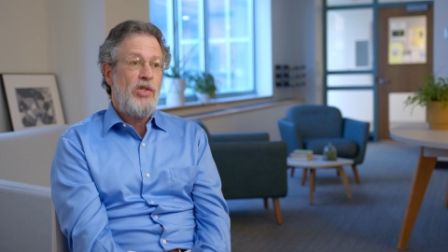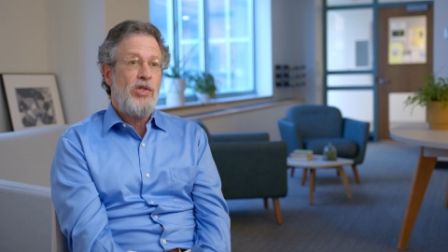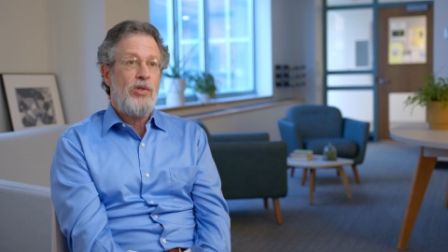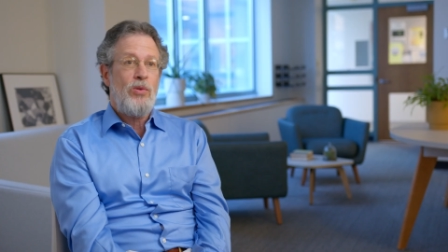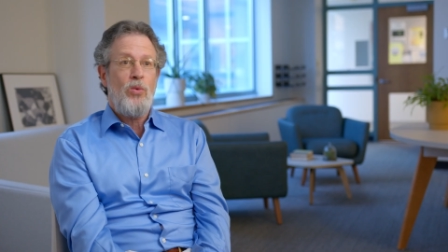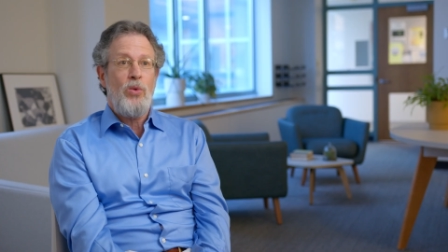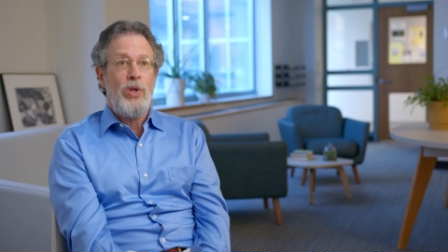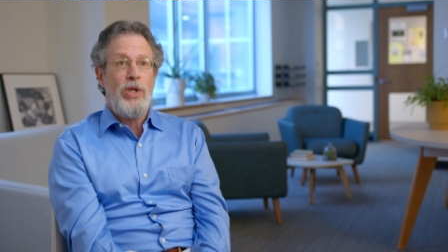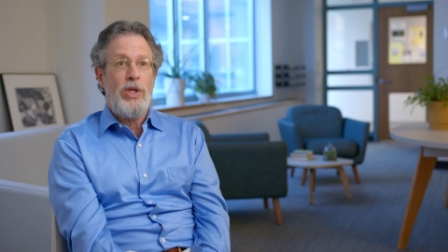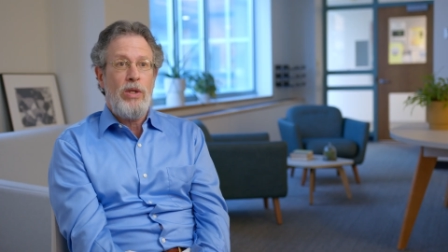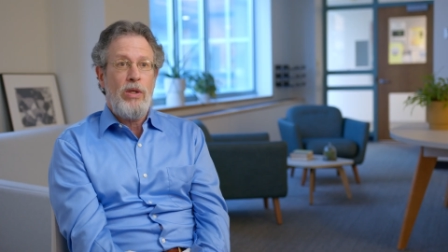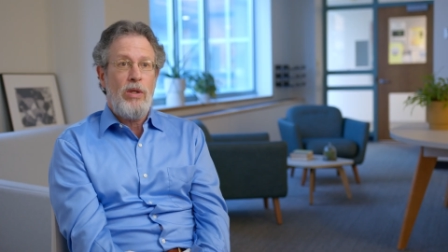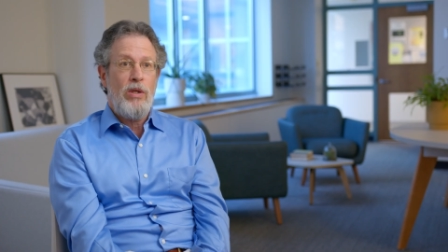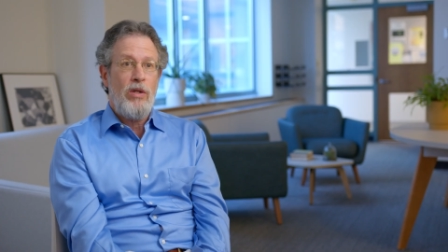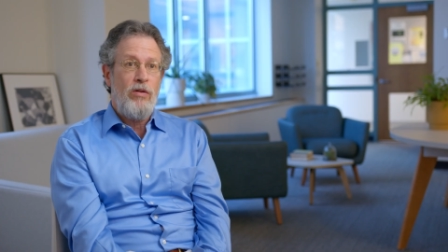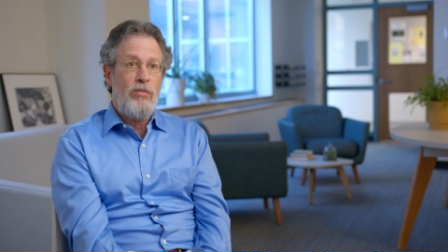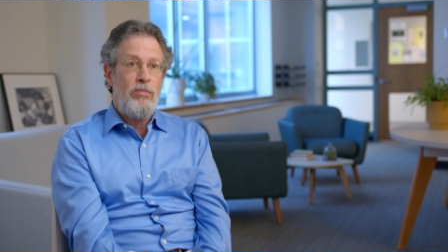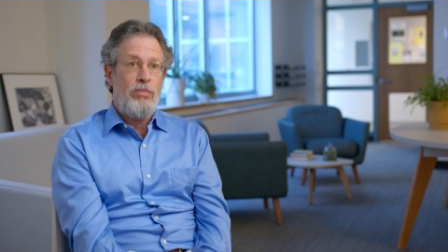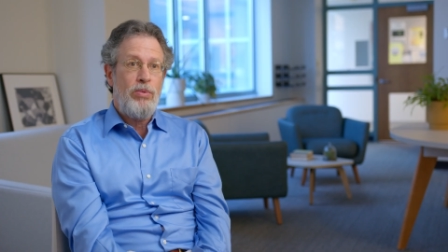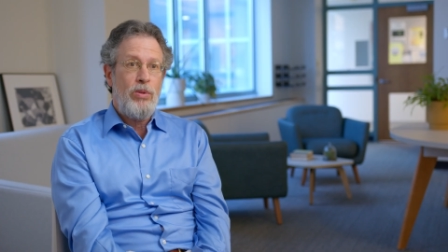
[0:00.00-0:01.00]
suite
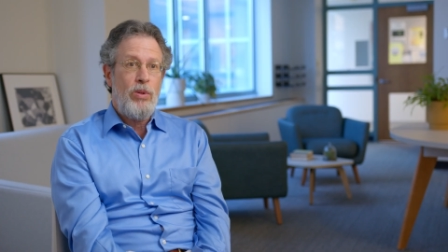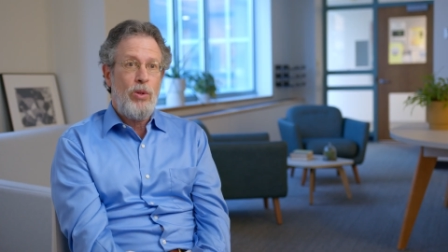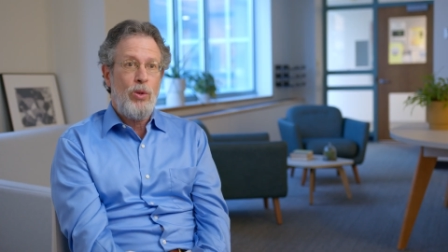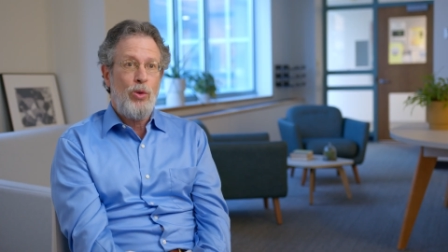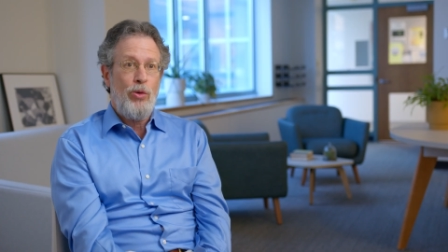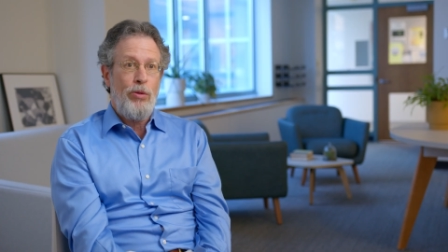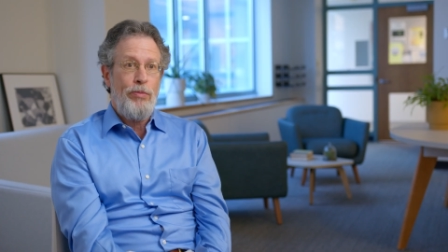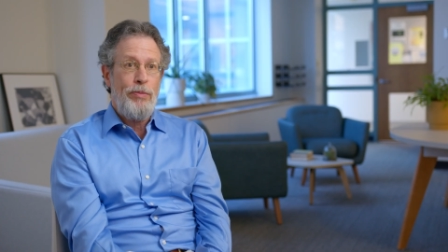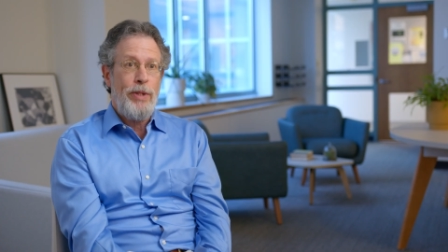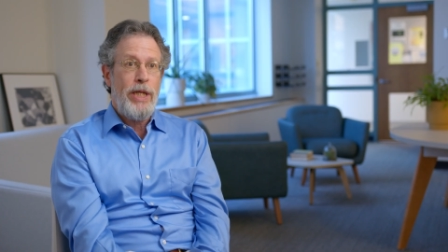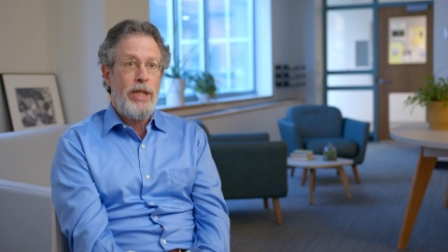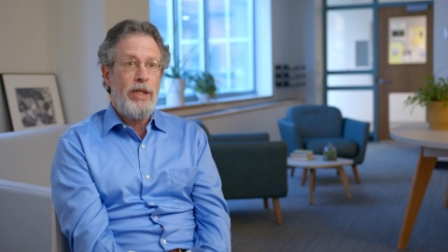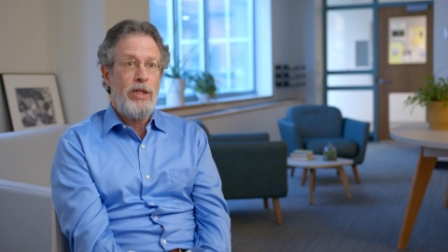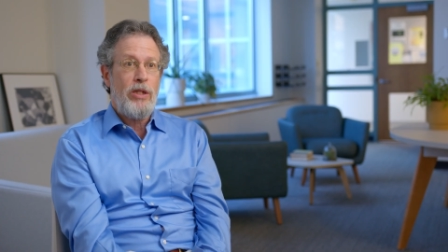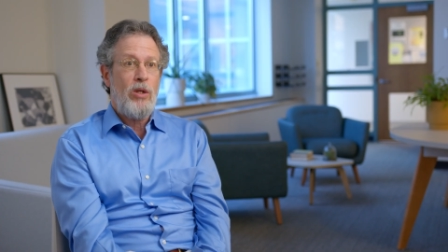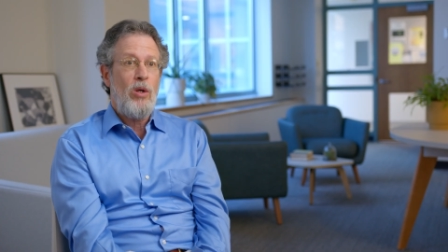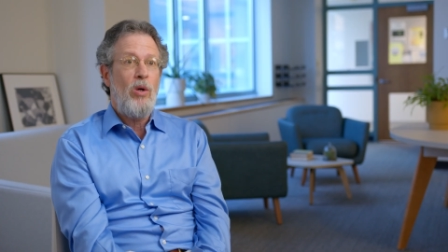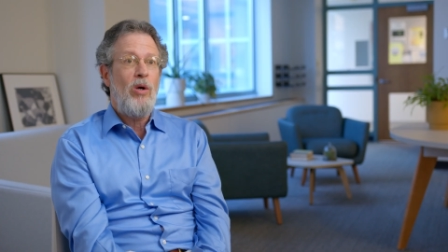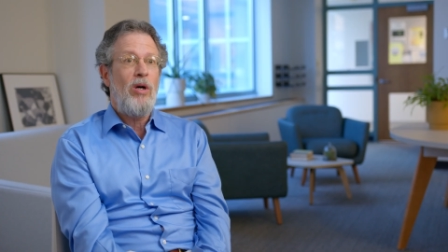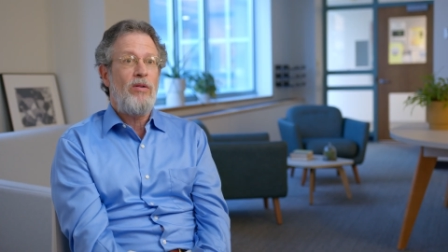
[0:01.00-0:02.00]
of
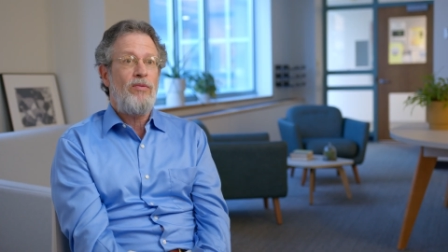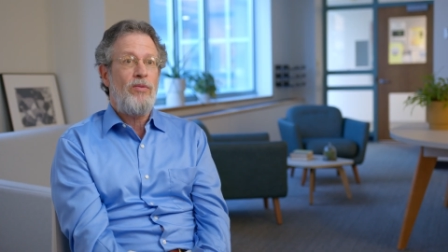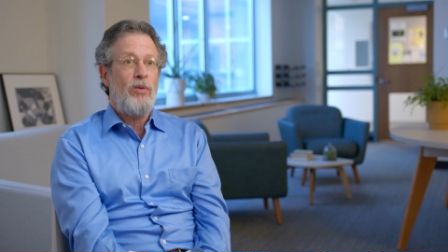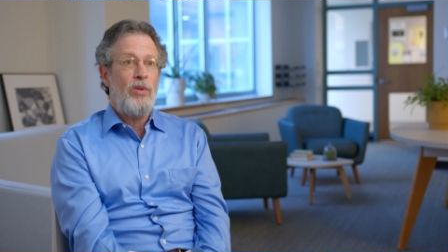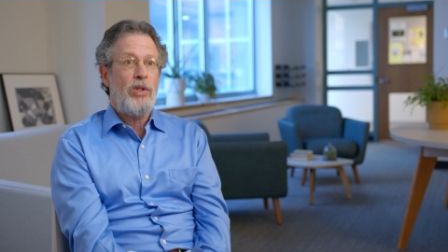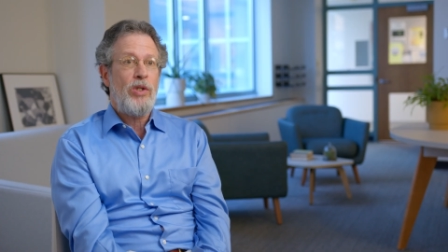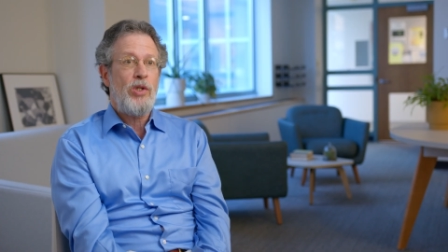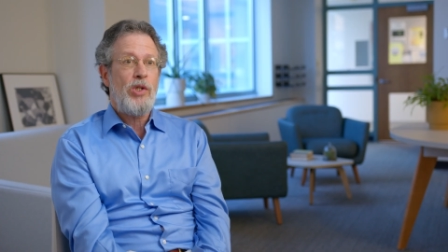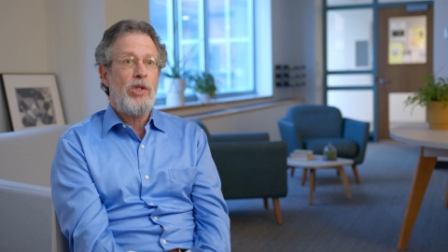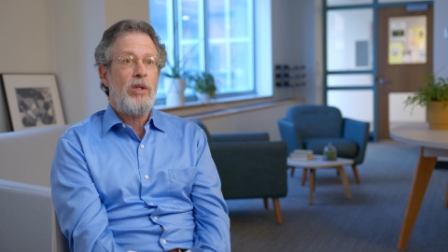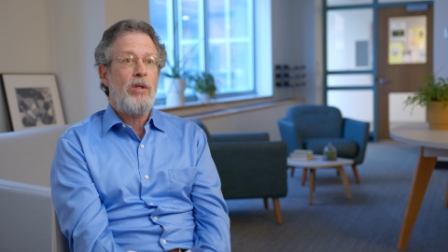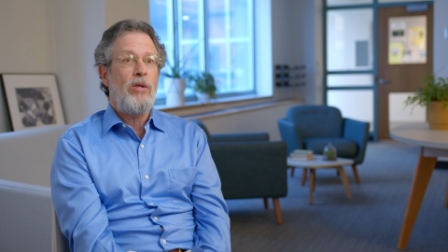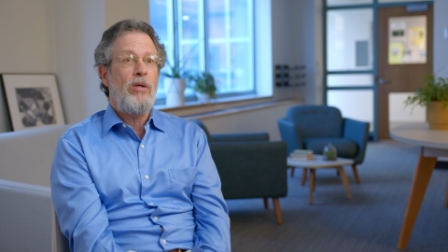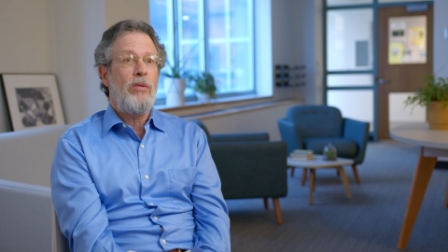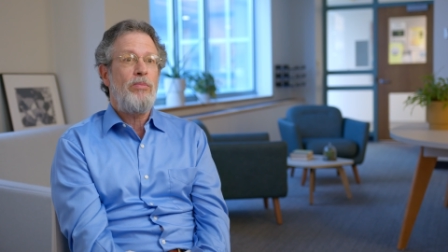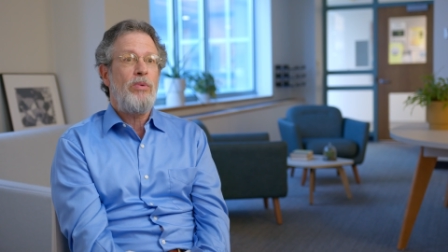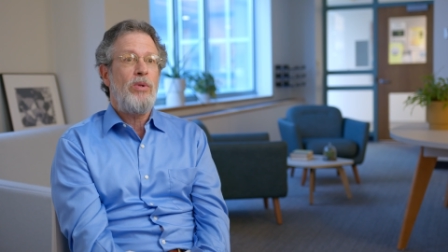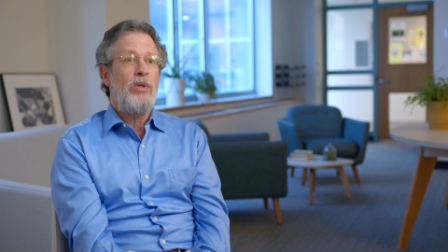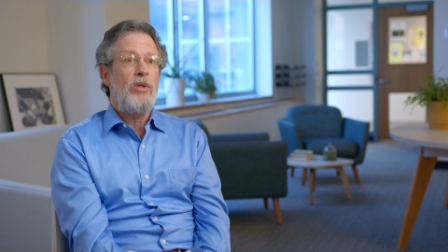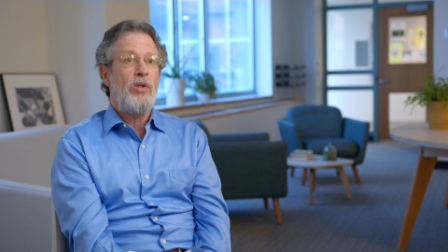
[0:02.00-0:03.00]
programmatic offerings to
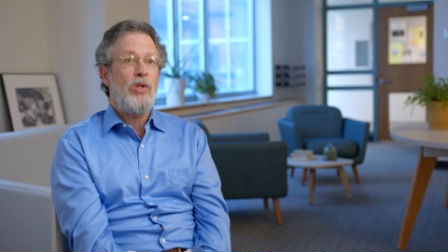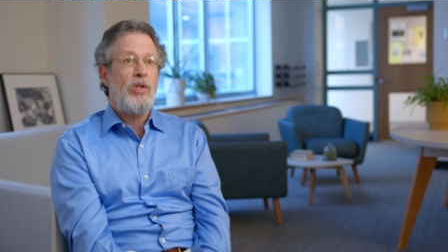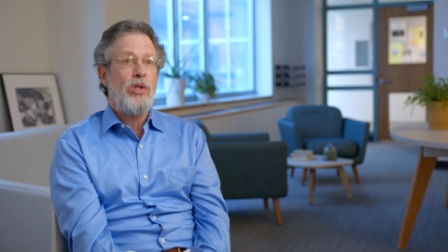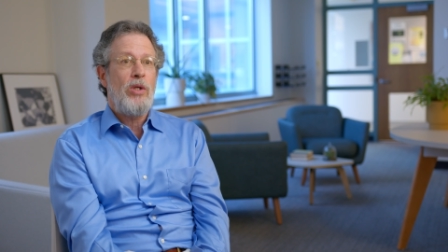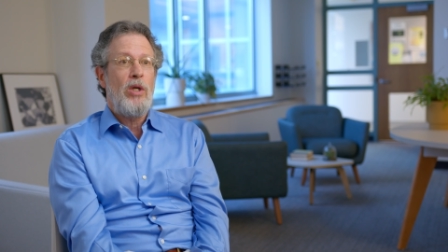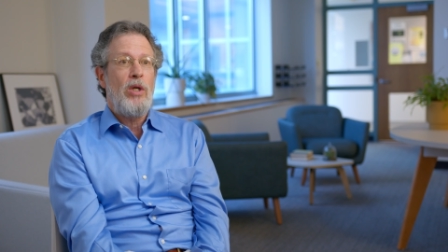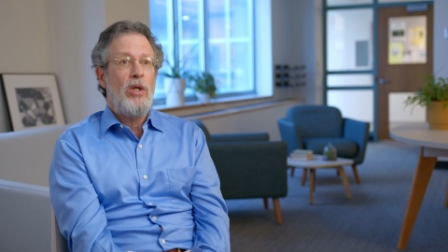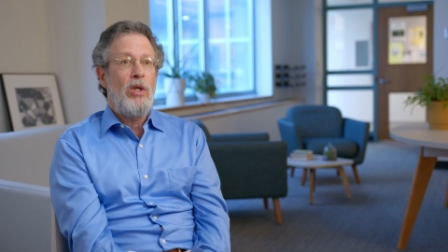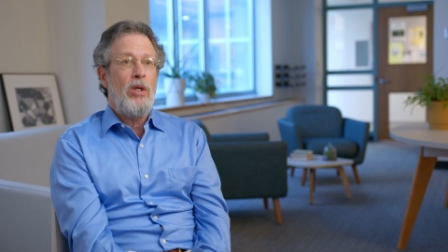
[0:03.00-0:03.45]
companies